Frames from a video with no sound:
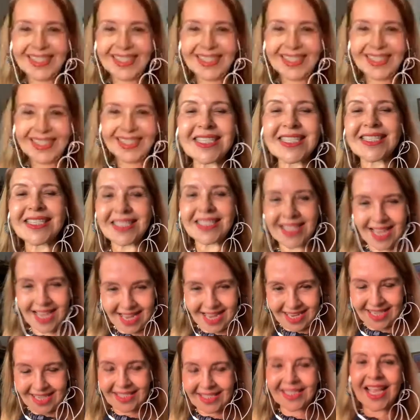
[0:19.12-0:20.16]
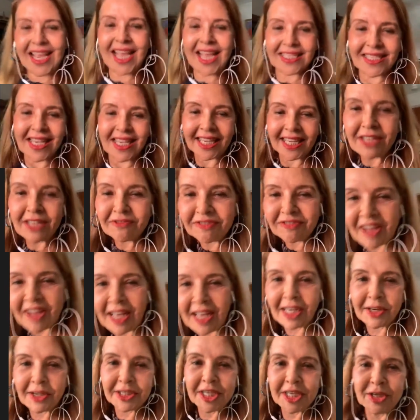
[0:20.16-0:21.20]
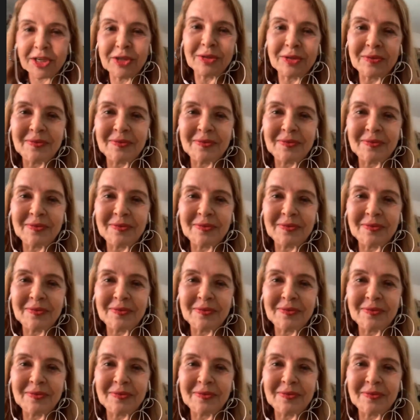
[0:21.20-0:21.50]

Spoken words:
Yes. Yes, I can follow you.